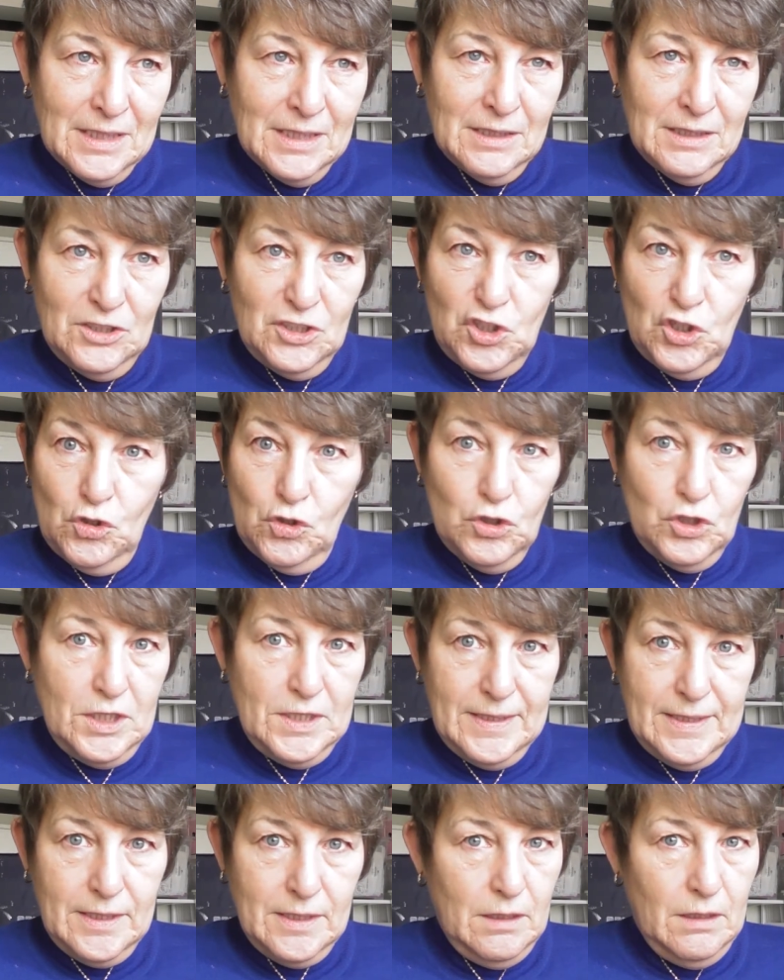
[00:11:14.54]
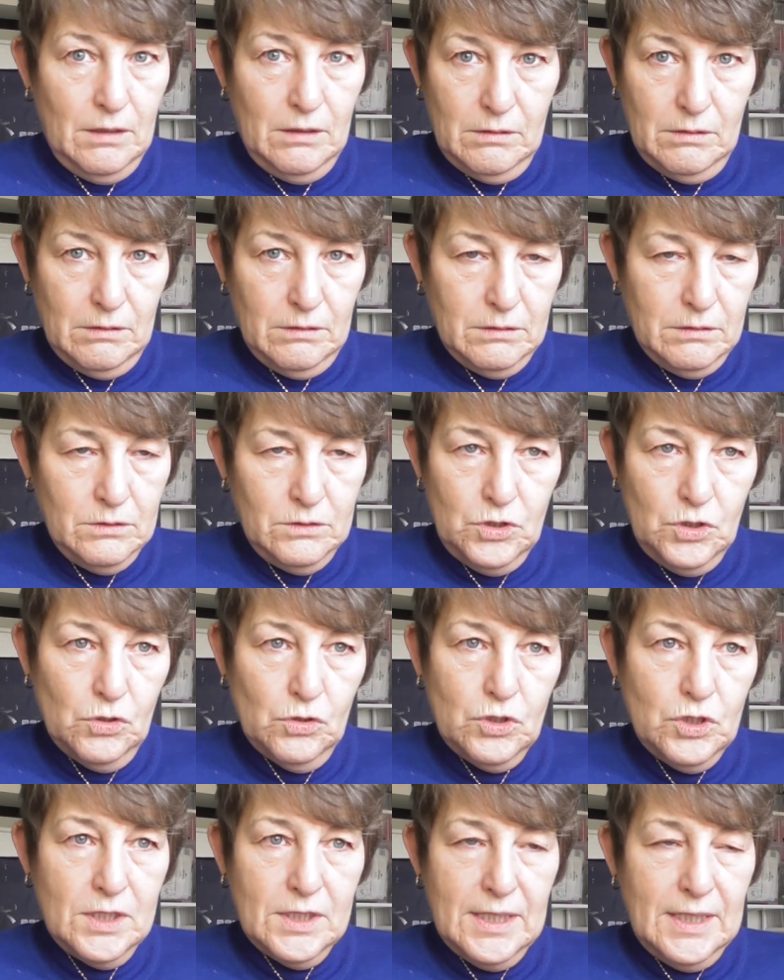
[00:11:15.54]
And George's a
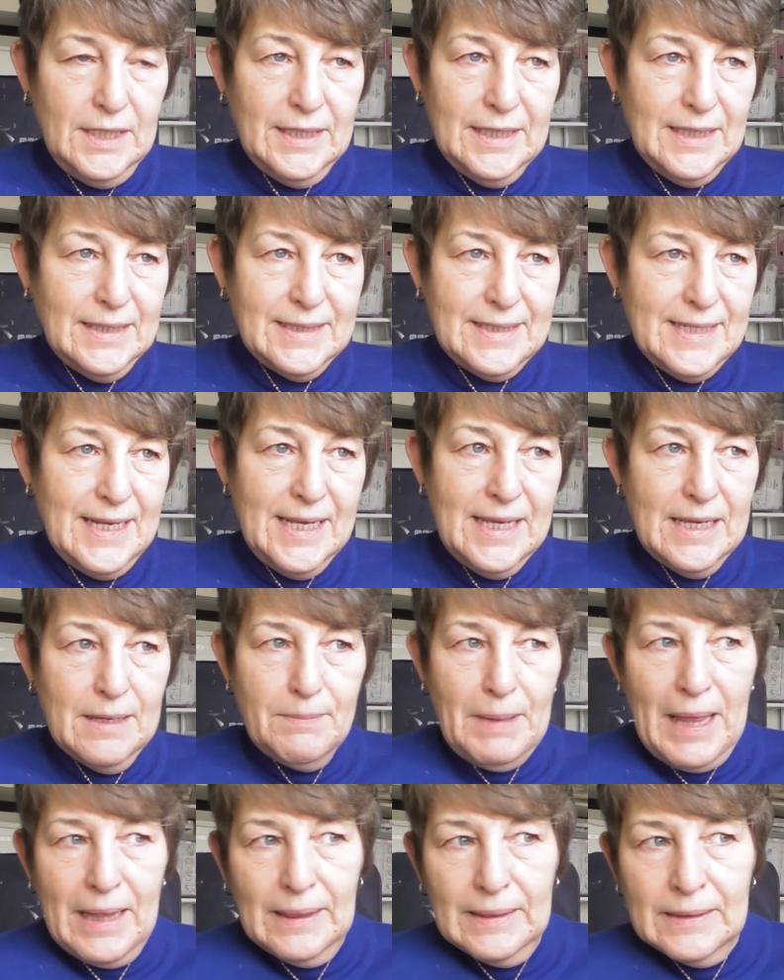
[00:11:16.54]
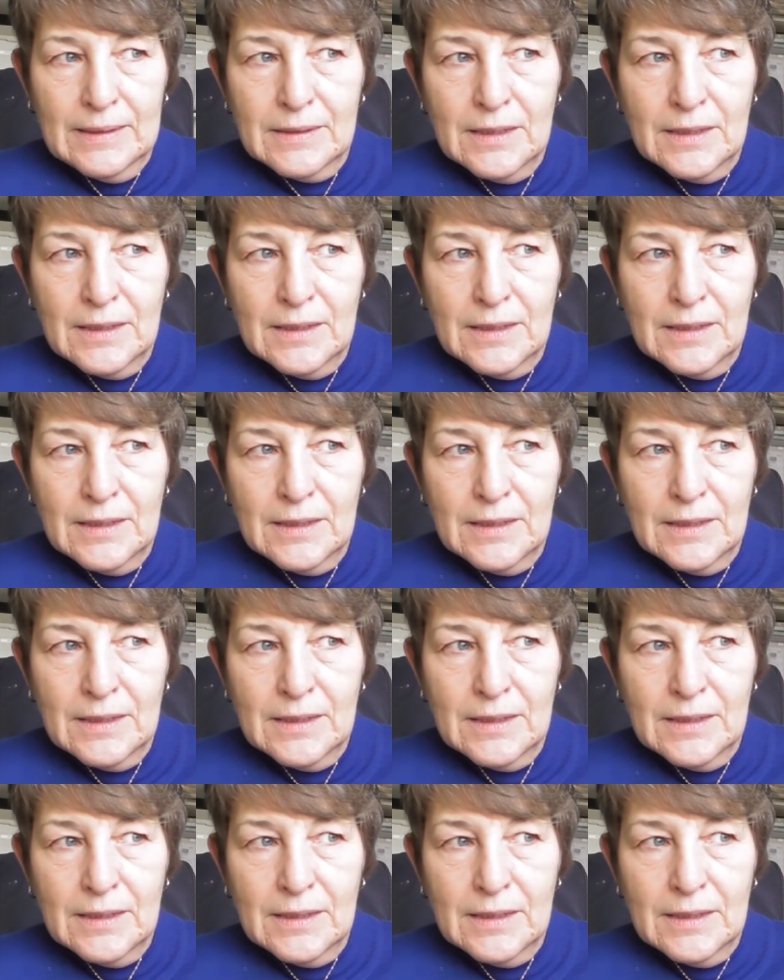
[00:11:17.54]
little Tinkerbell.